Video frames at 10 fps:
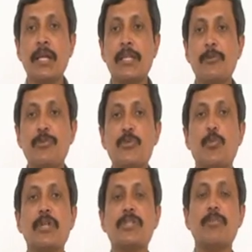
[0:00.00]
That means
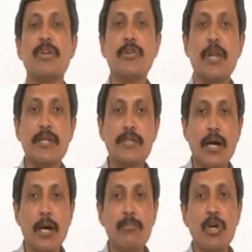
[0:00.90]
once the material has
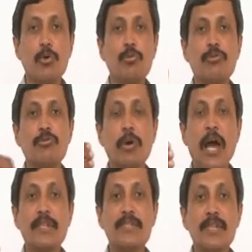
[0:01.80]
come, you have to
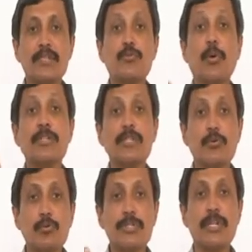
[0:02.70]
assess what is the
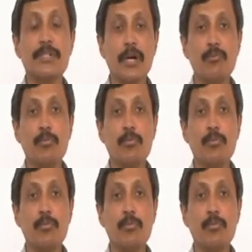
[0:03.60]
goods has come,